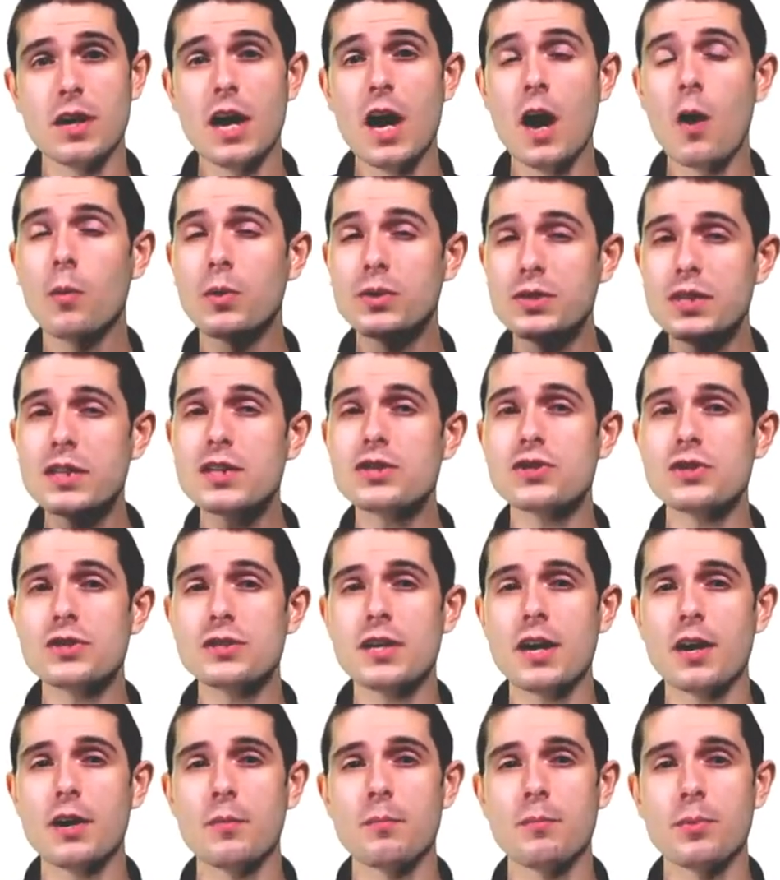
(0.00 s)
We'll see just
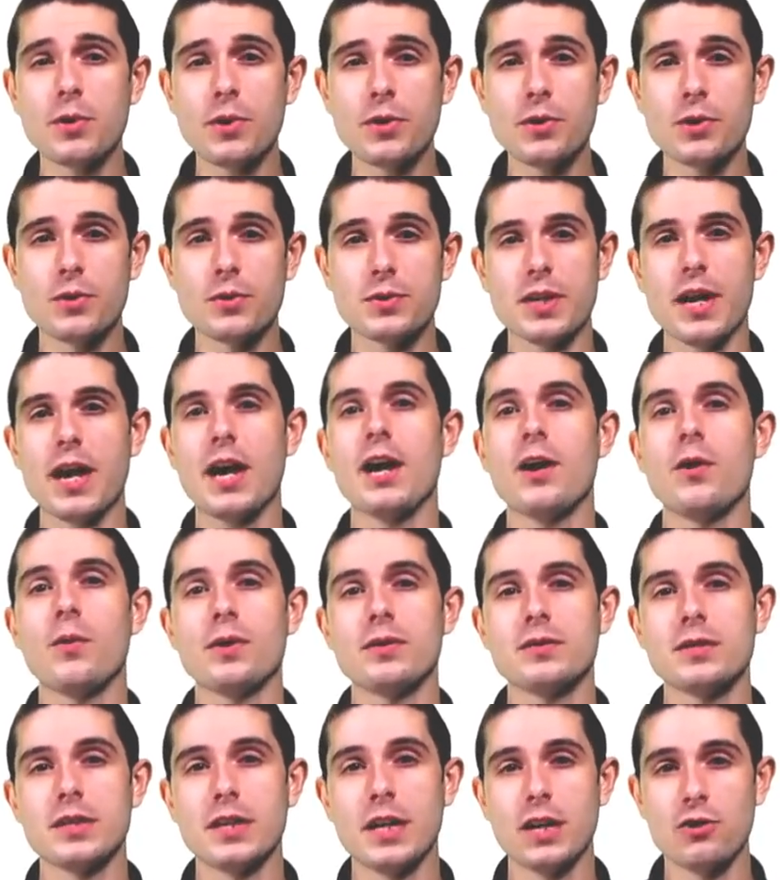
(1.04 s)
how to build those
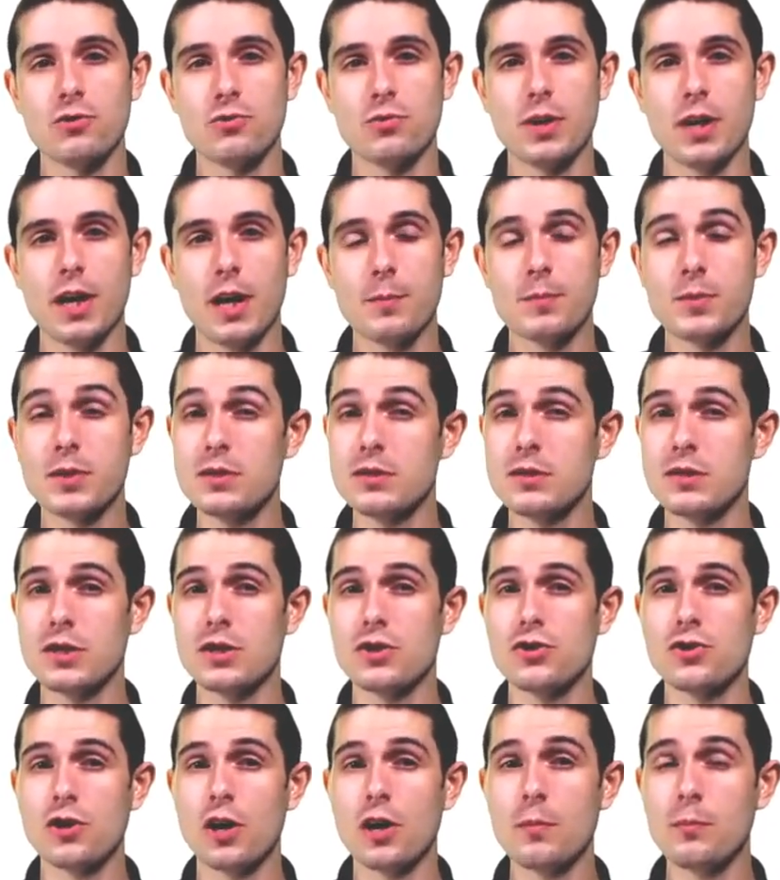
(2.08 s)
iOS and Android apps in C#
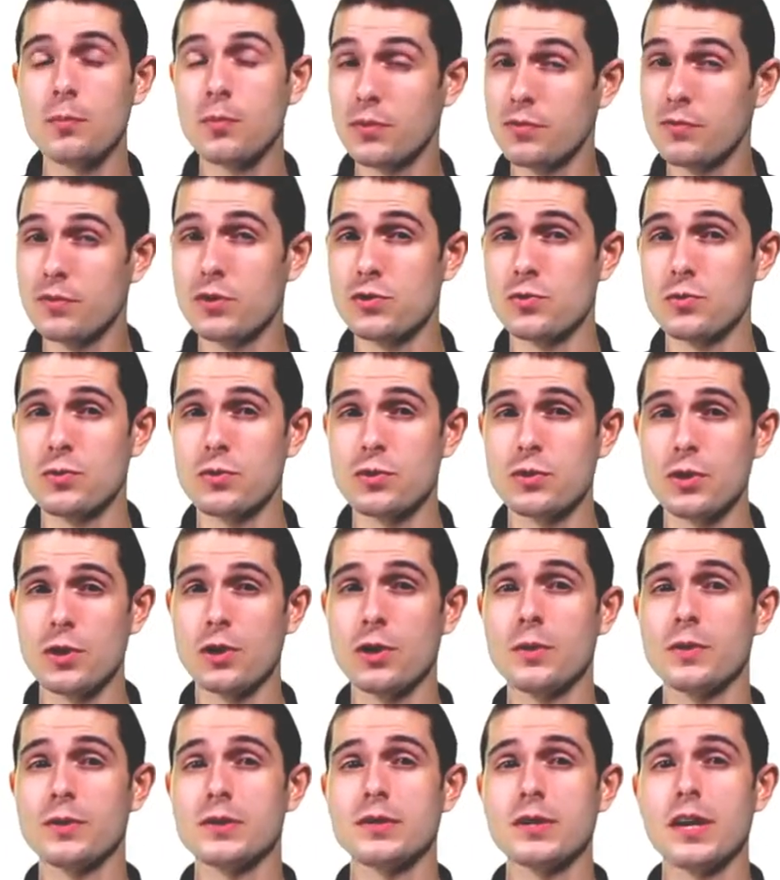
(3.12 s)
with Visual
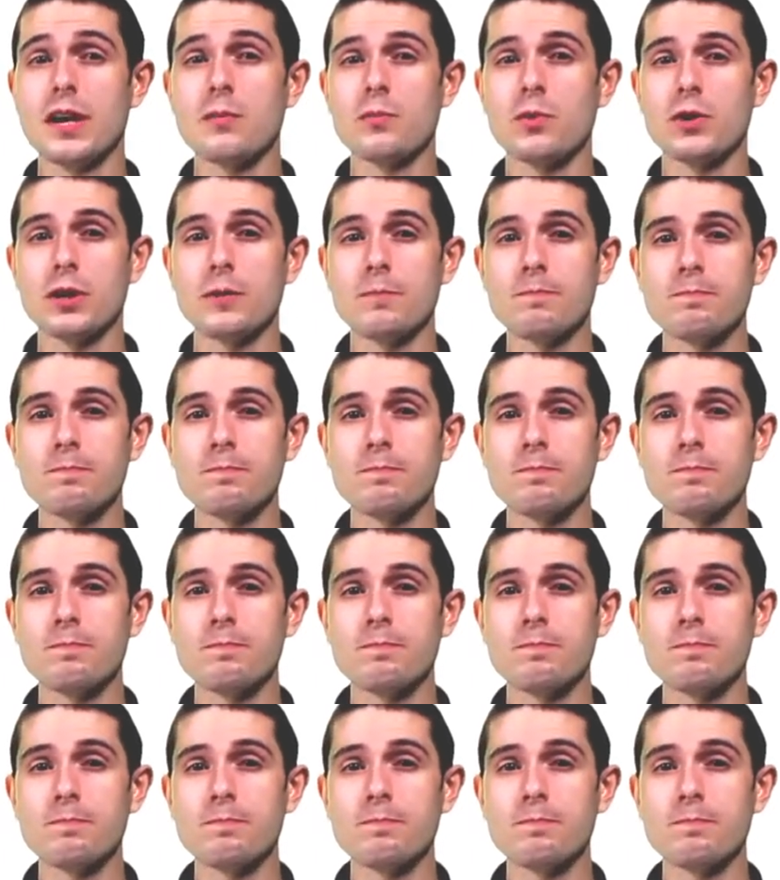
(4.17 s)
Studio and Xamarin.